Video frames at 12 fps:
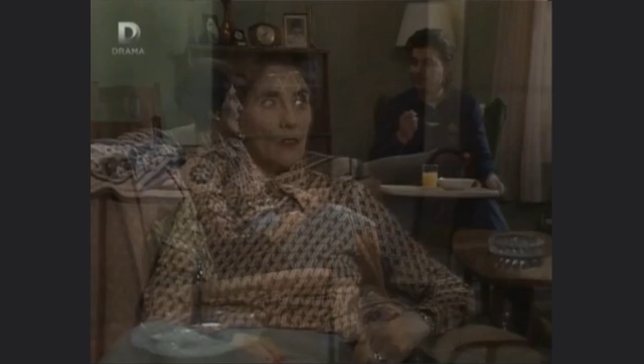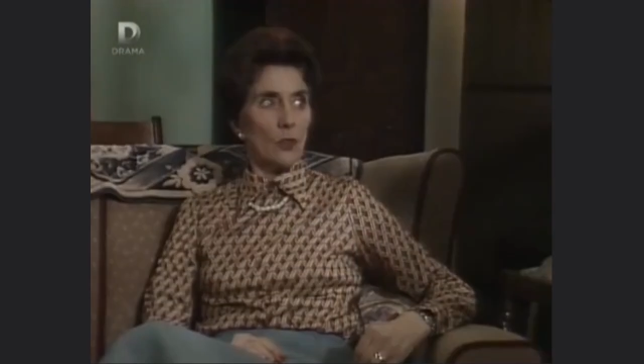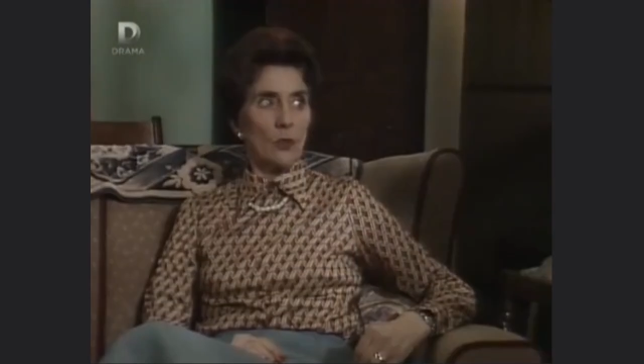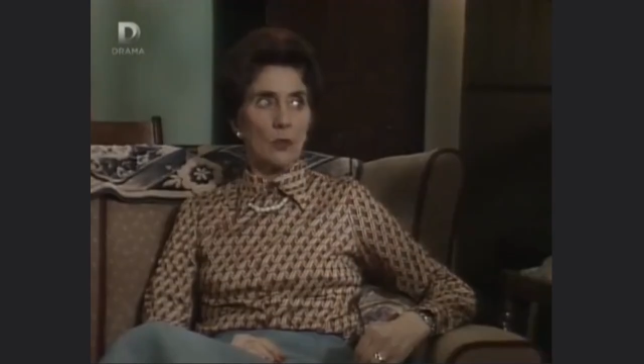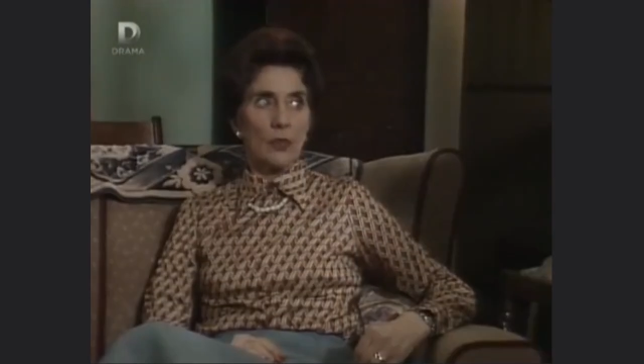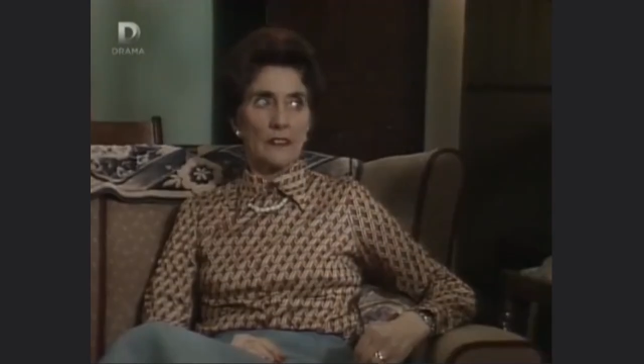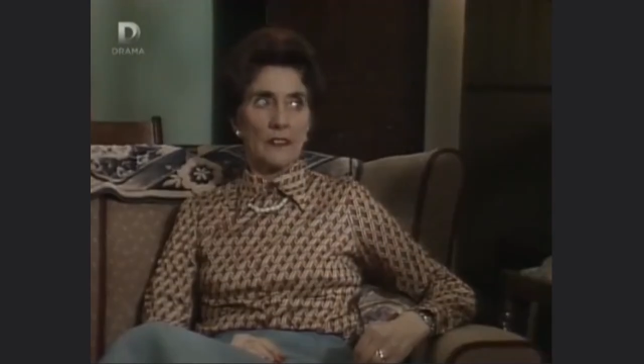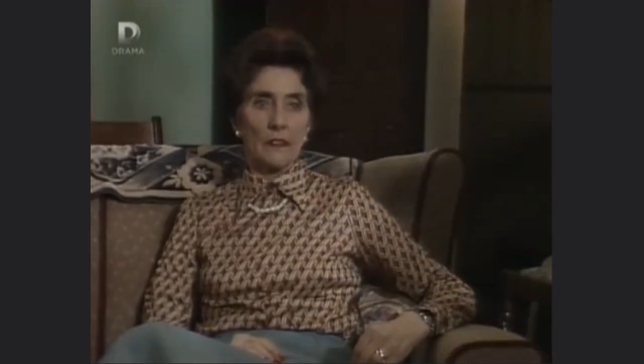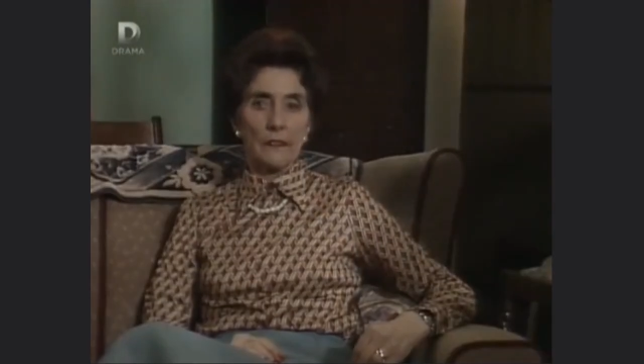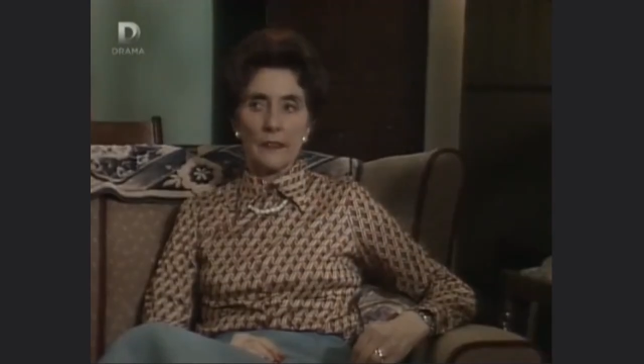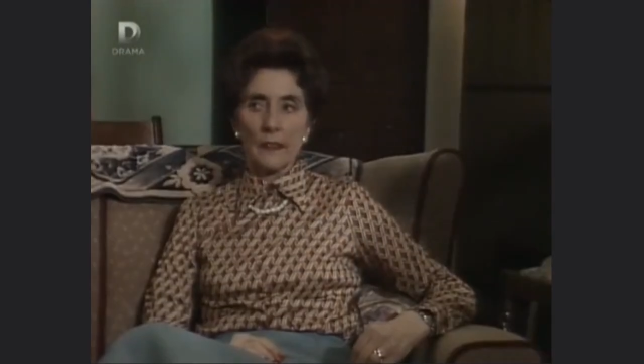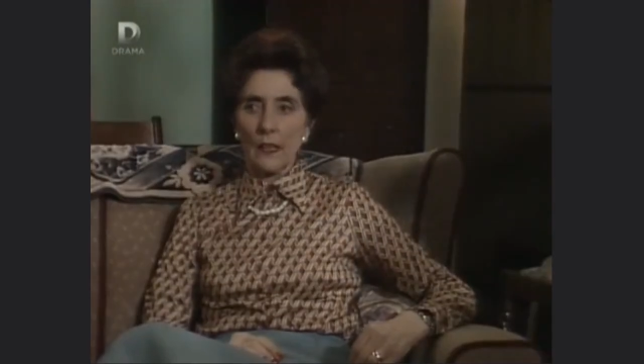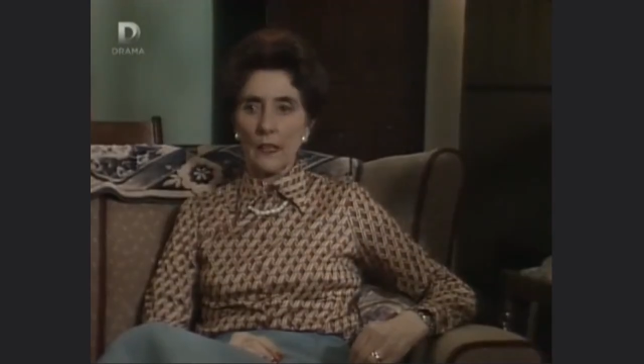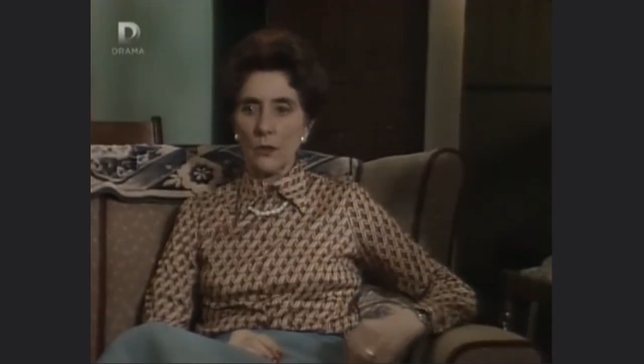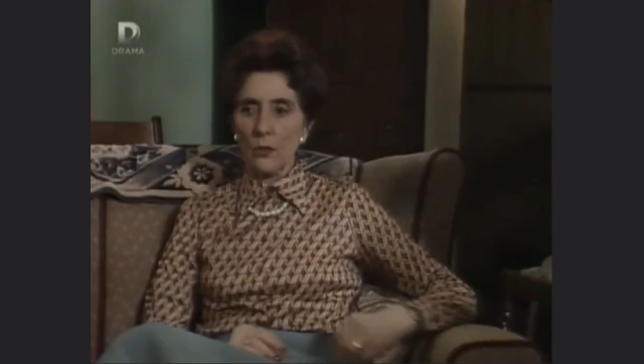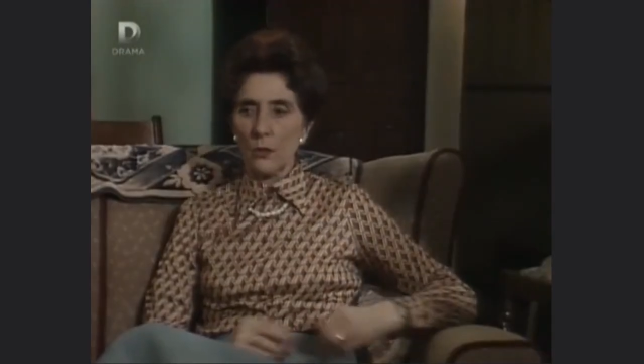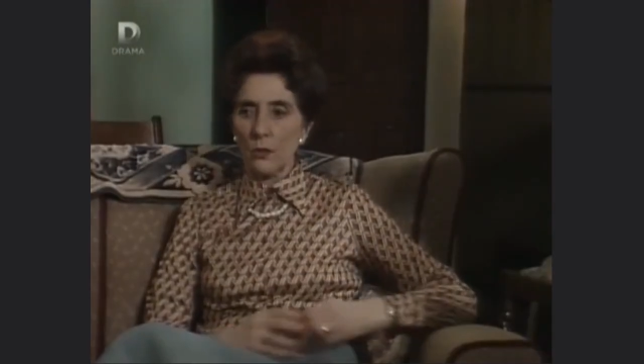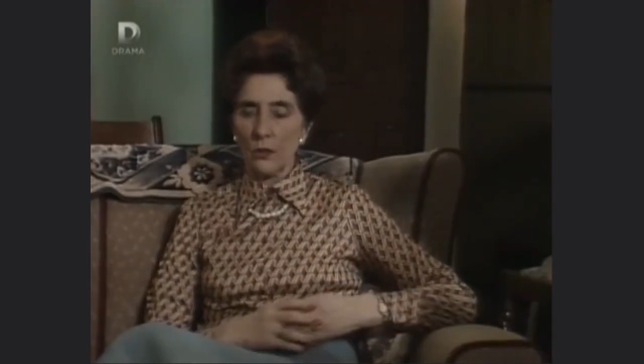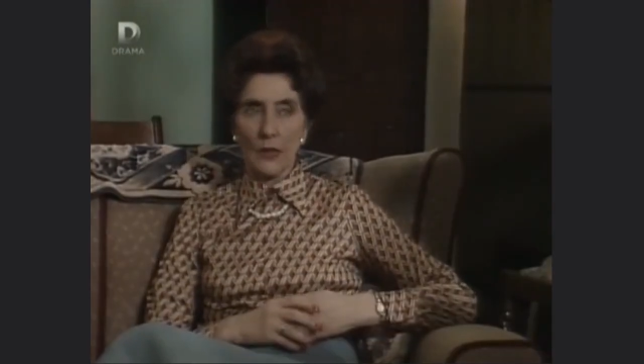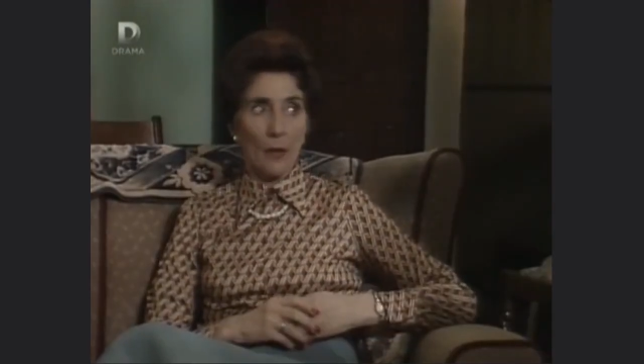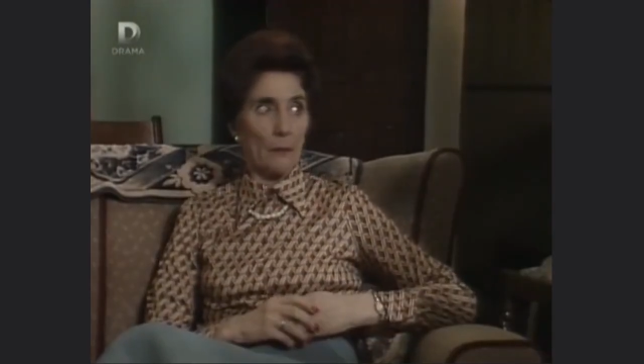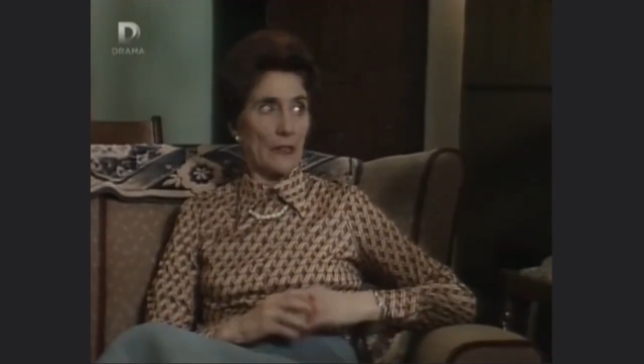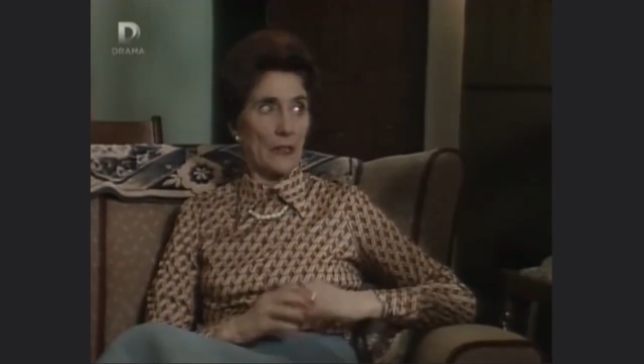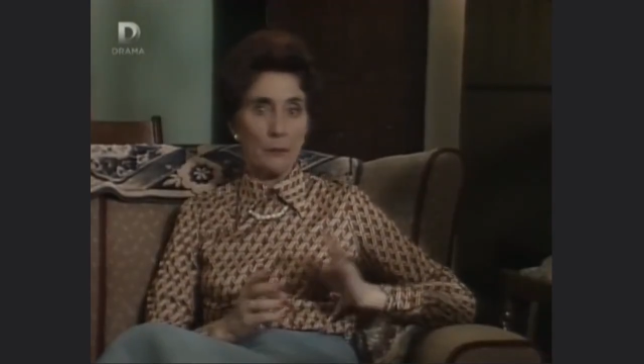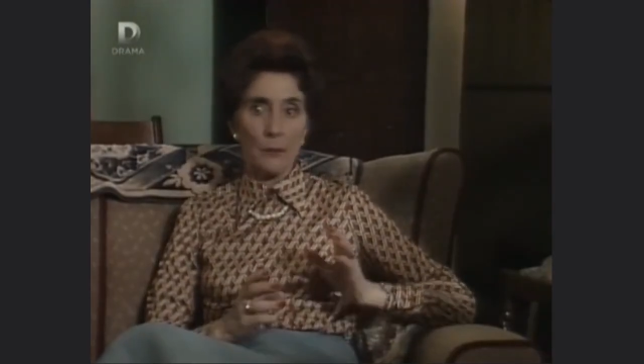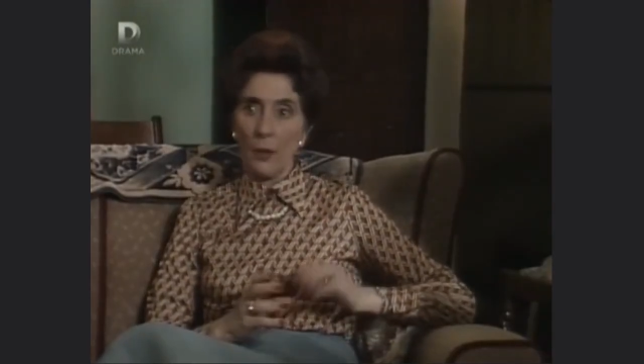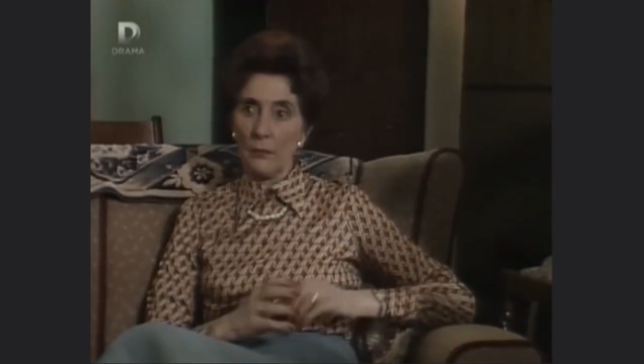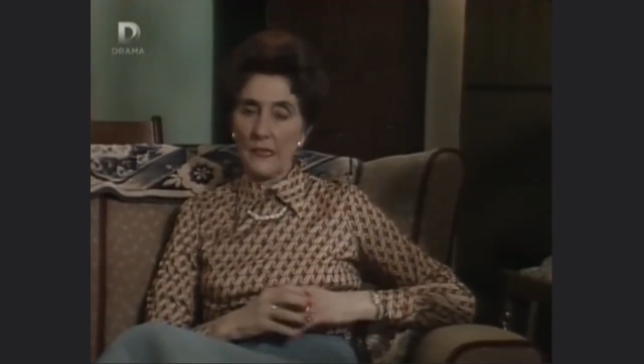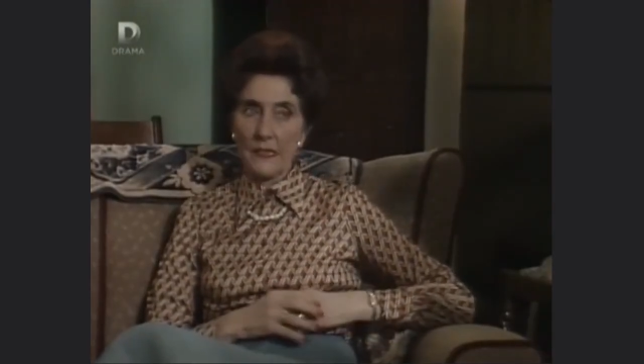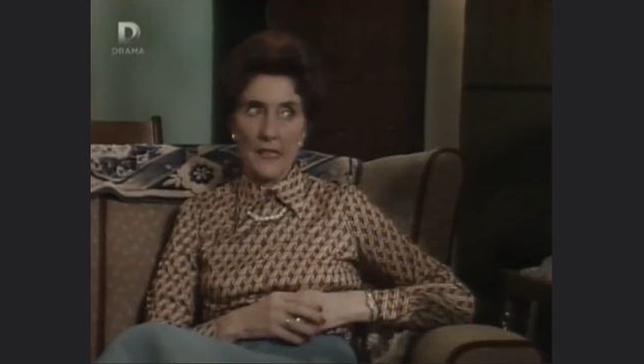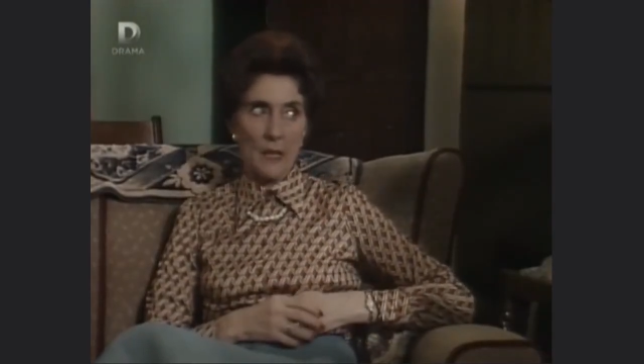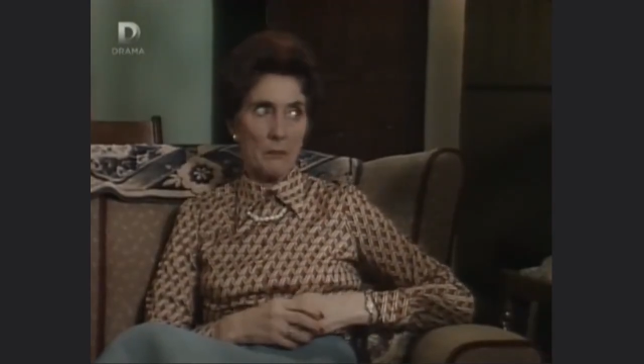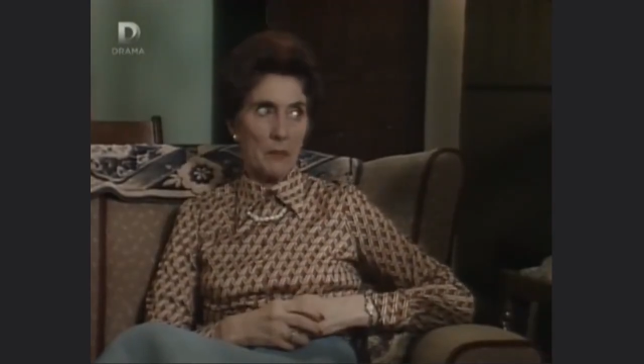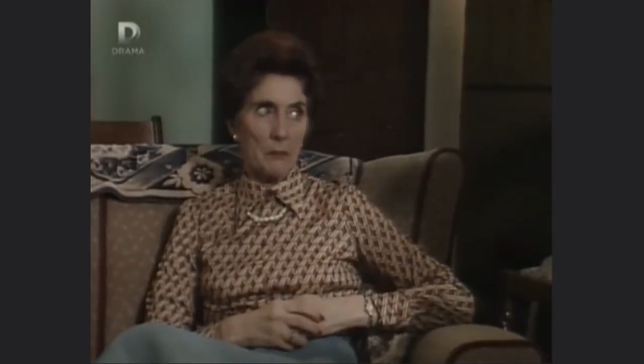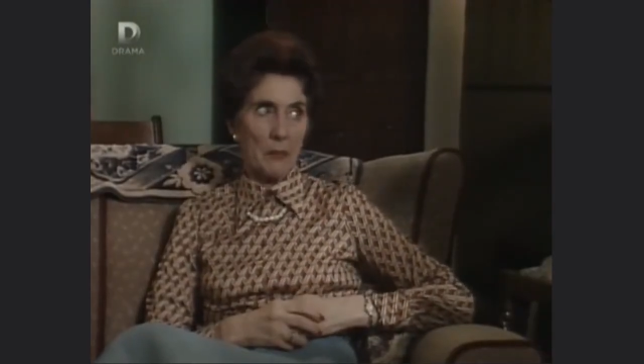Oh, I don't think I ought. I mean, it probably set me